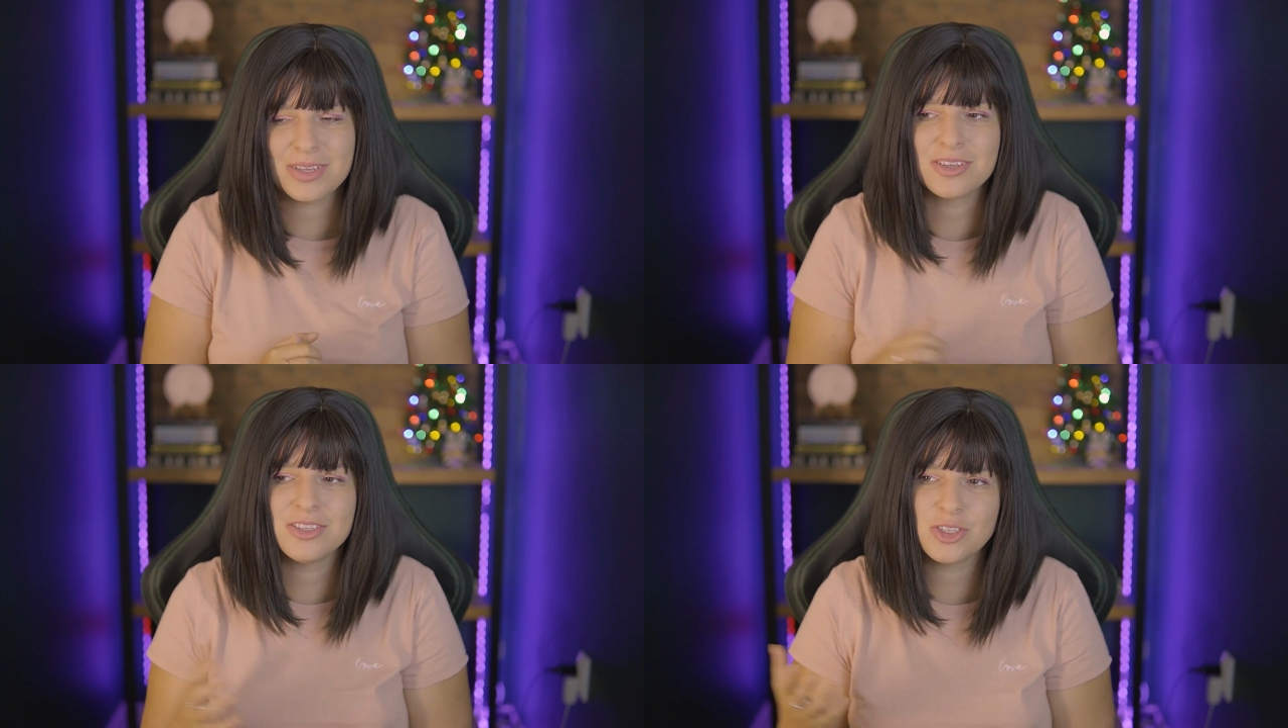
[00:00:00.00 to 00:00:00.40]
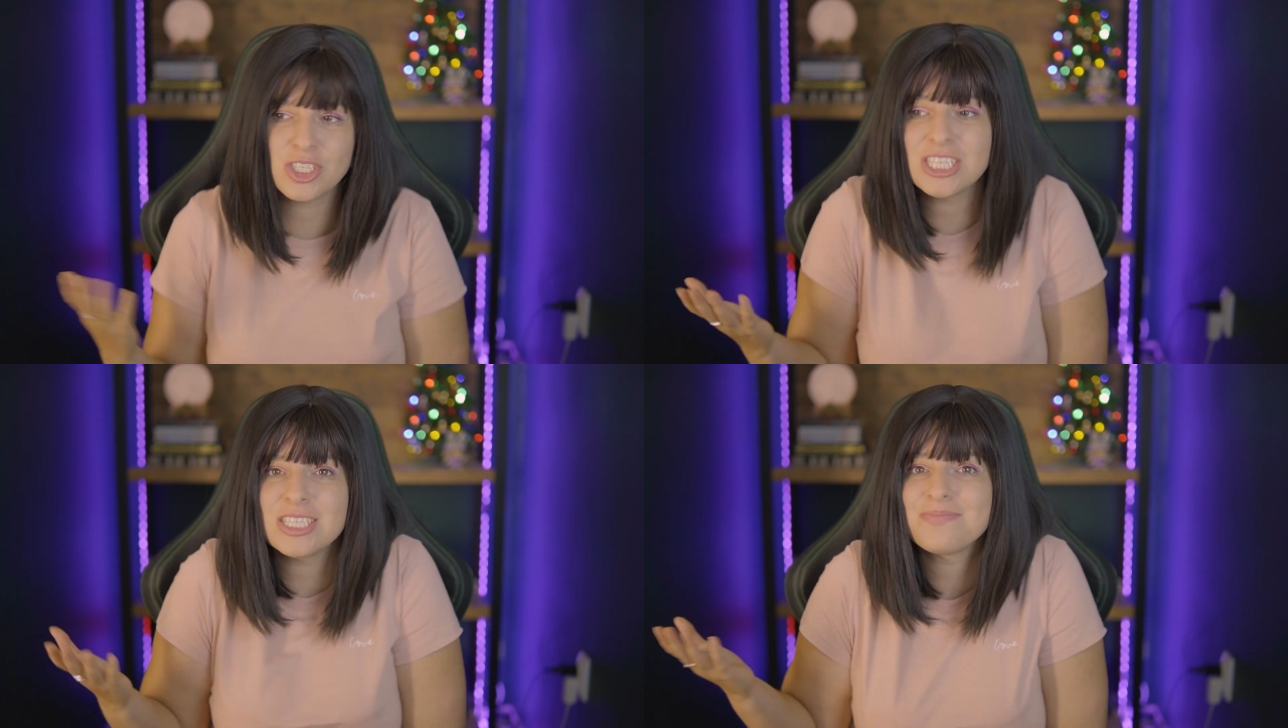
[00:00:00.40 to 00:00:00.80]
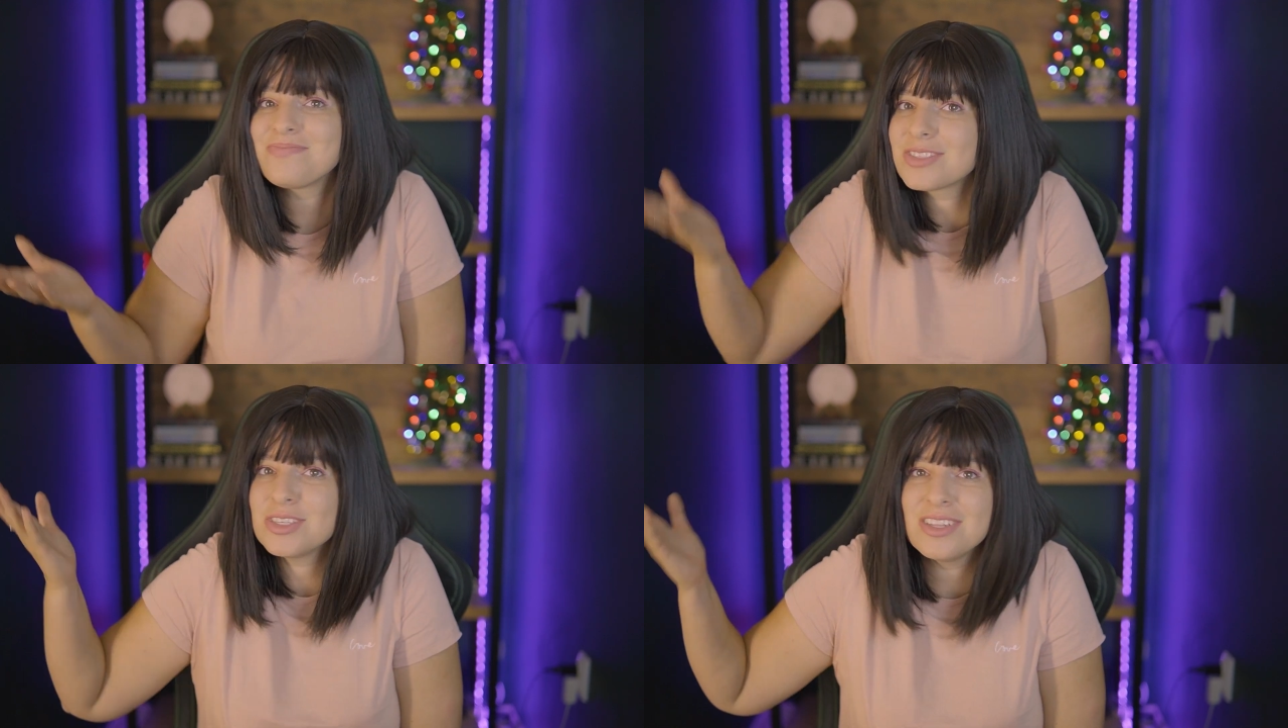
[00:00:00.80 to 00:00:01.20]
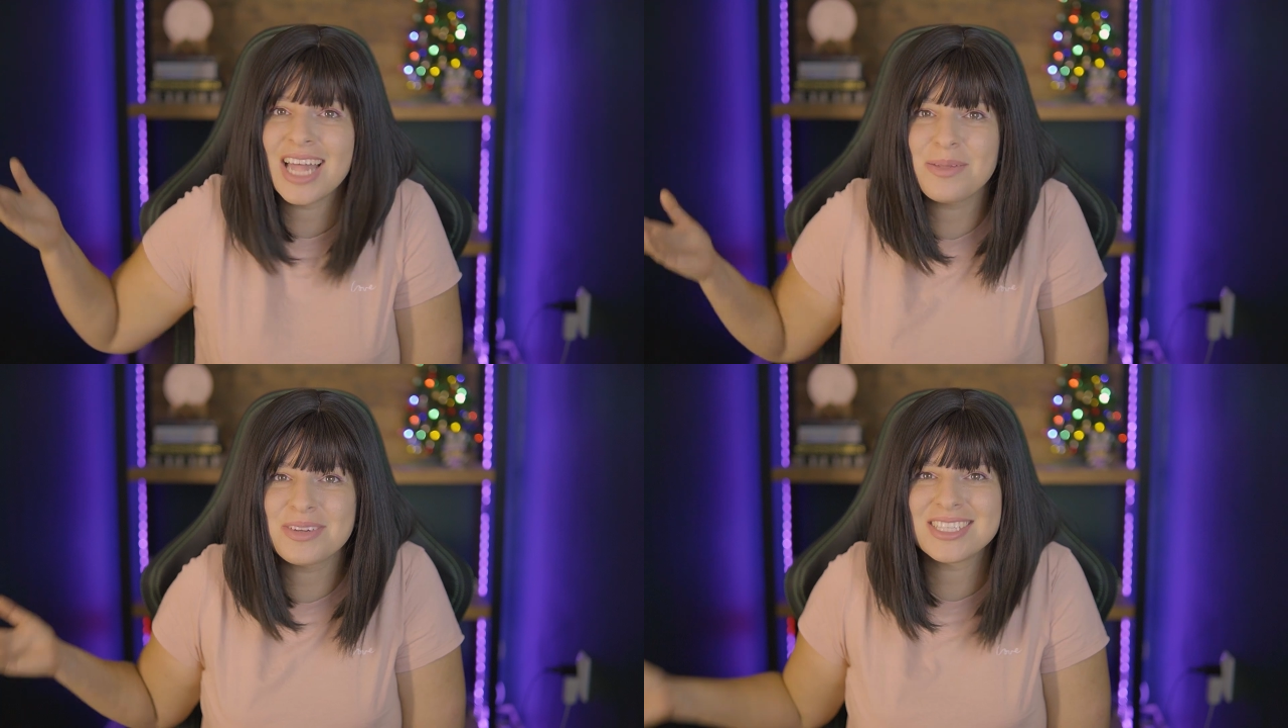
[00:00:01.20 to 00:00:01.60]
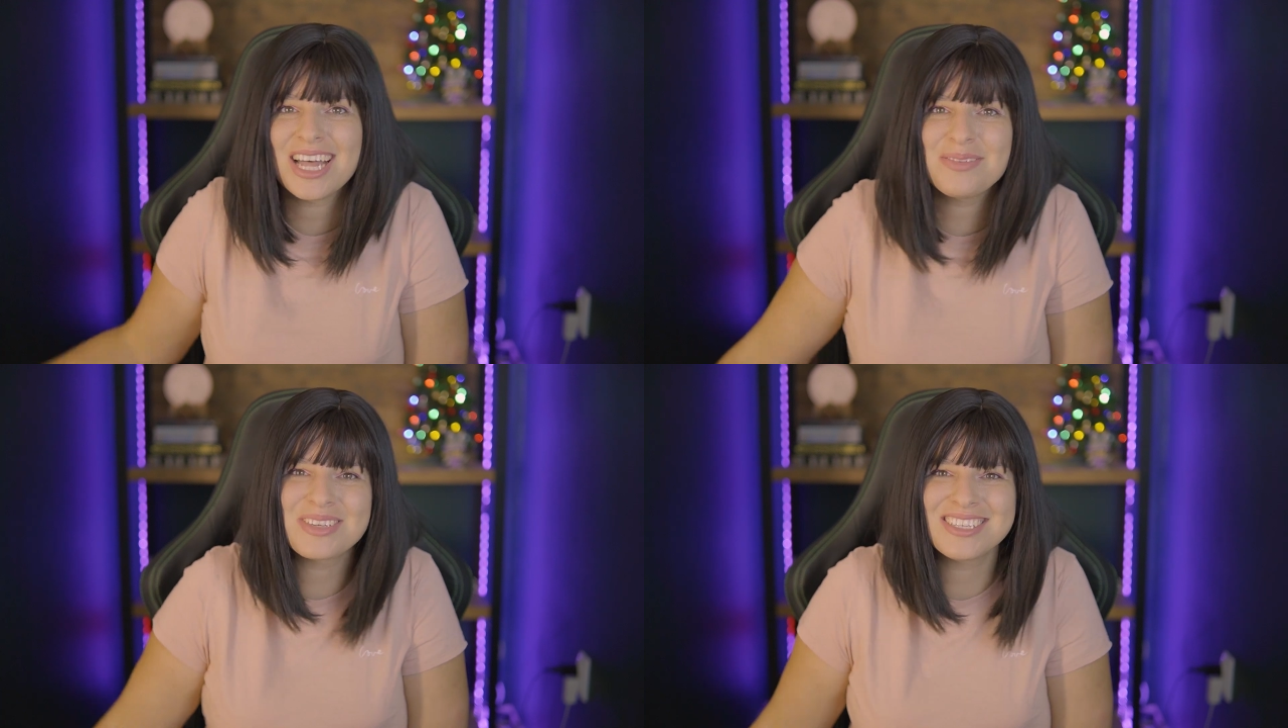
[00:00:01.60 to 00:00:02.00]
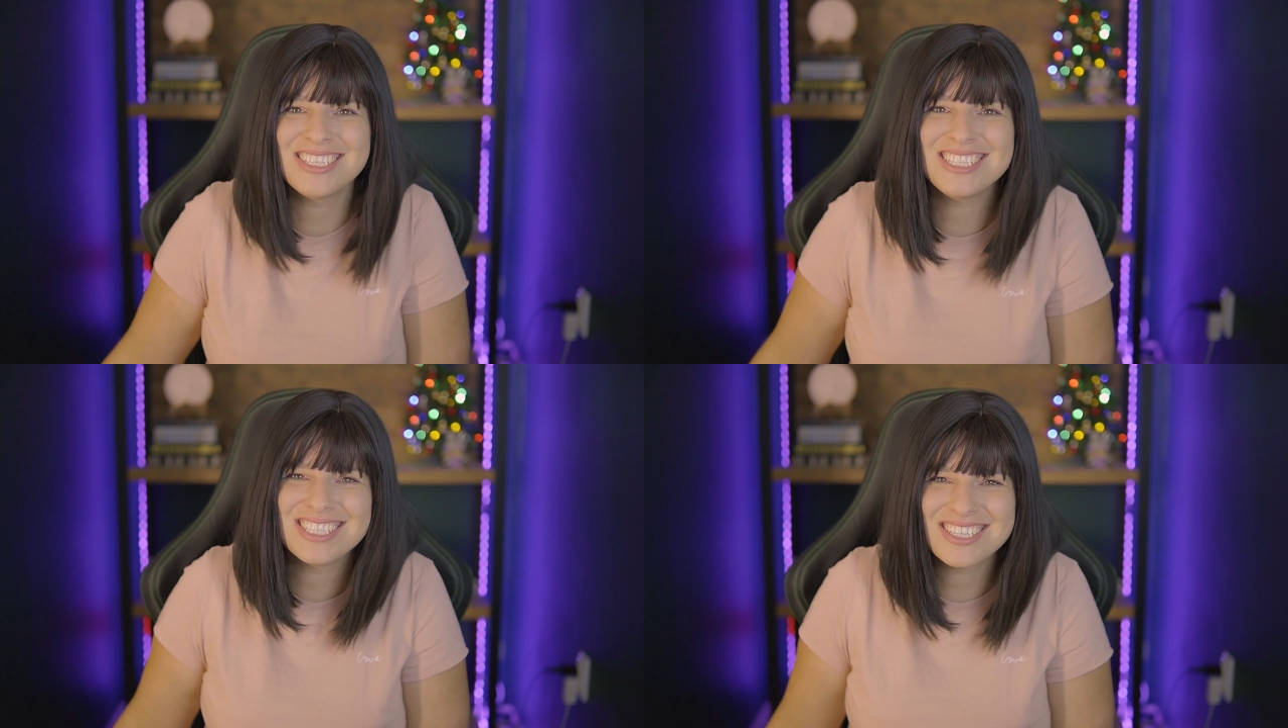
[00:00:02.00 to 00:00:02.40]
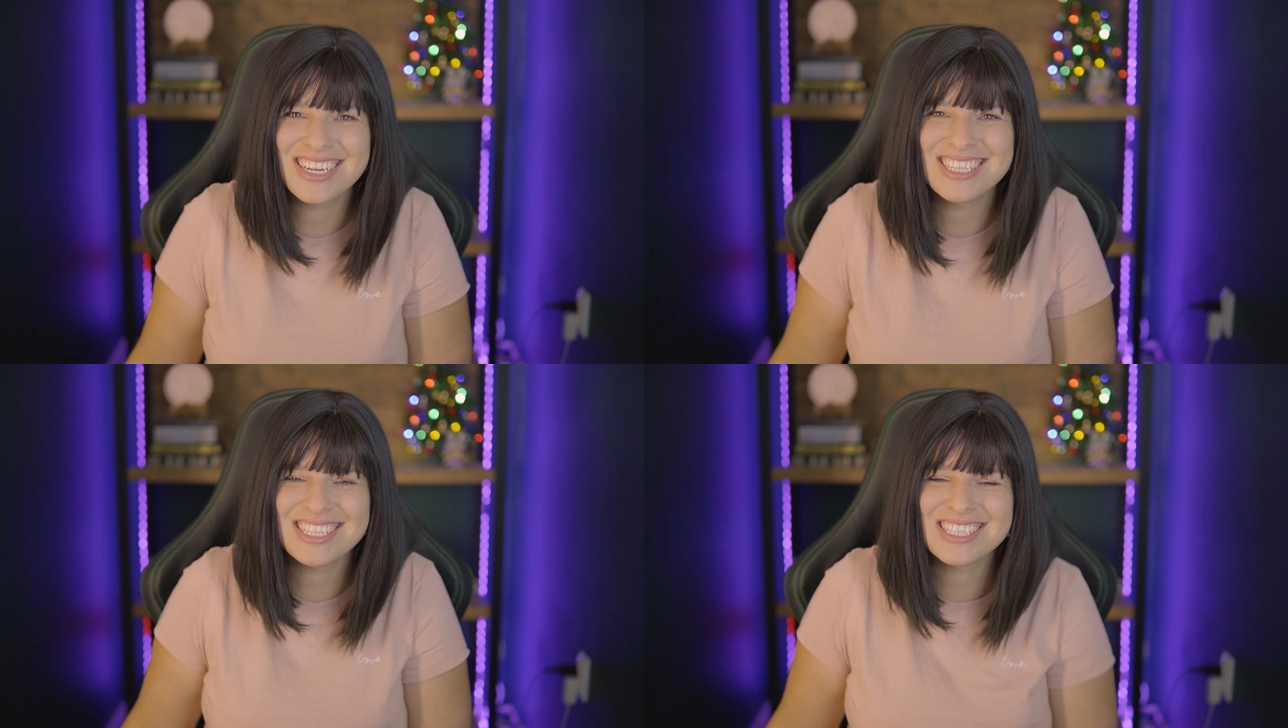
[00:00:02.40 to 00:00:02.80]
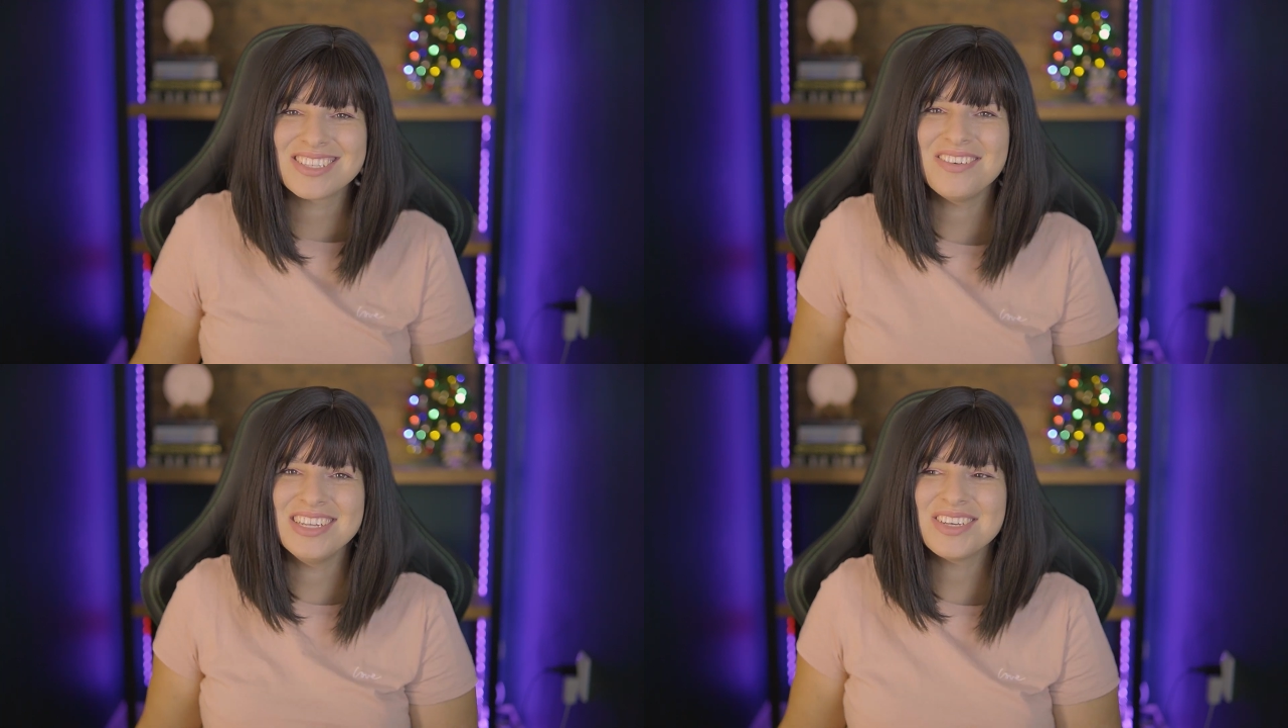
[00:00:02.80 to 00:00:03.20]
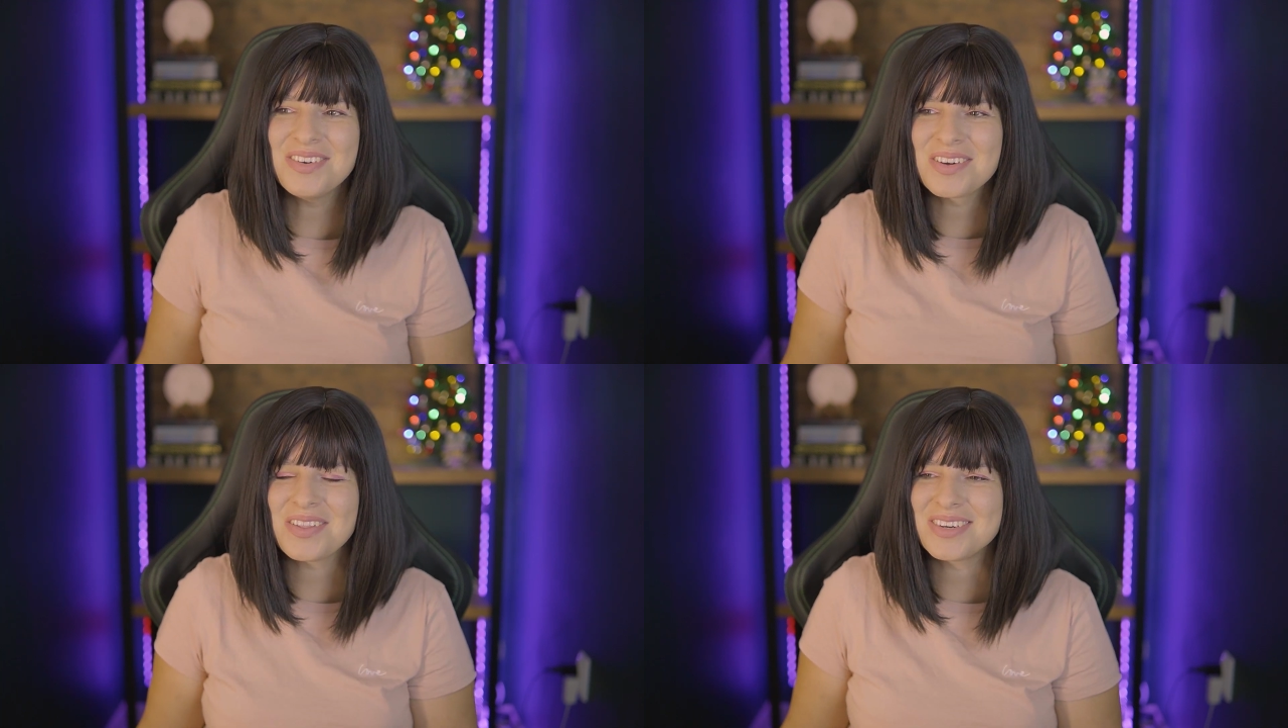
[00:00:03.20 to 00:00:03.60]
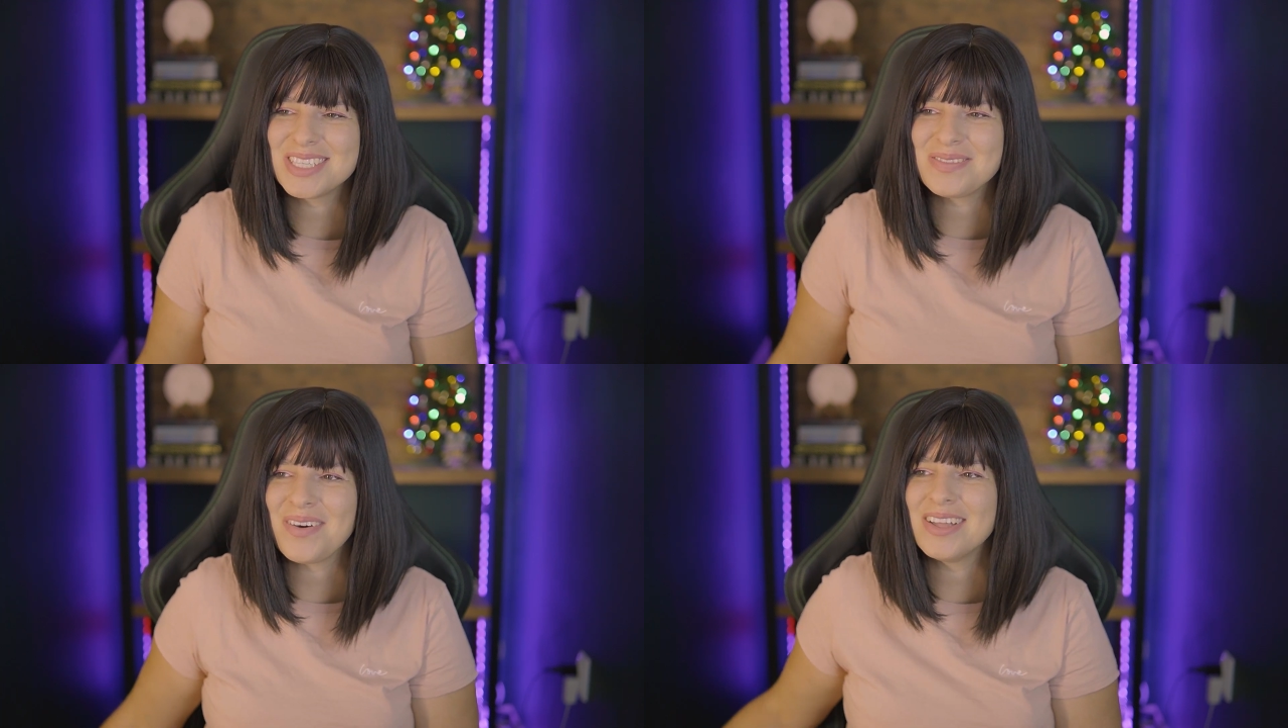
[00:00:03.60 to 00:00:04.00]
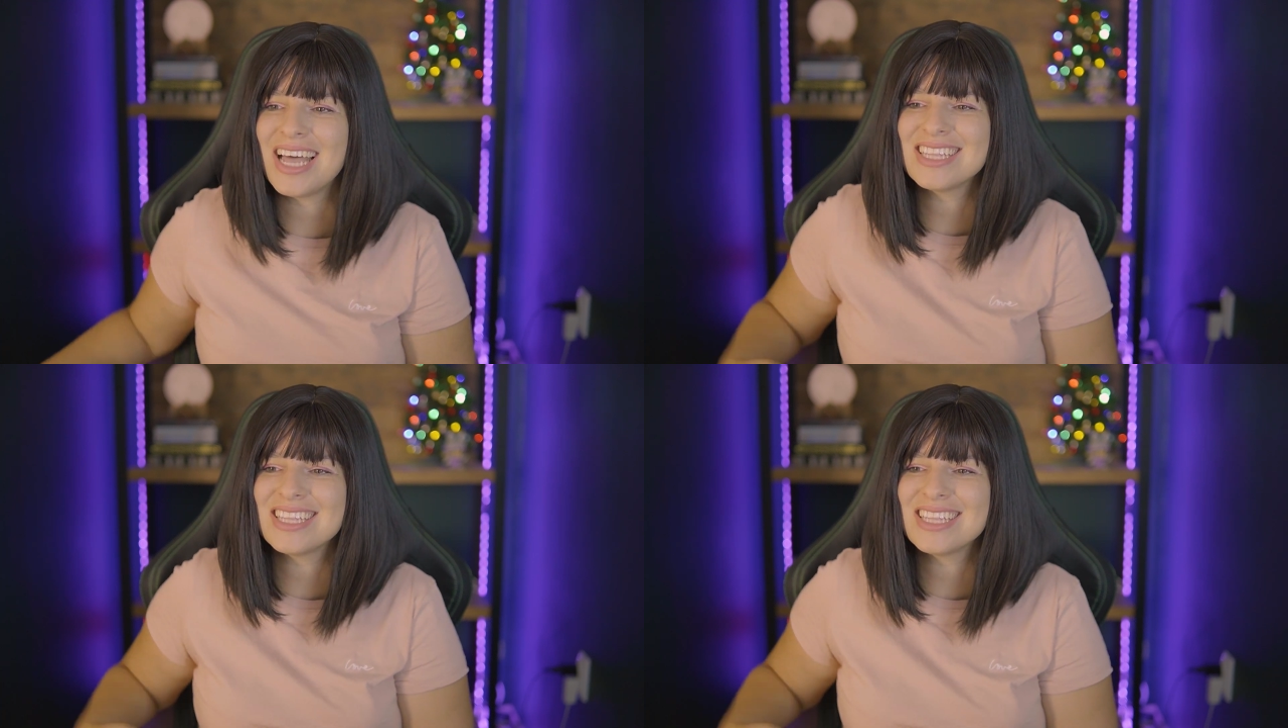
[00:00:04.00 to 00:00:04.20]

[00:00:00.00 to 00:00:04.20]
because she couldn't help herself, because she's crazy. So it's all Glory's fault.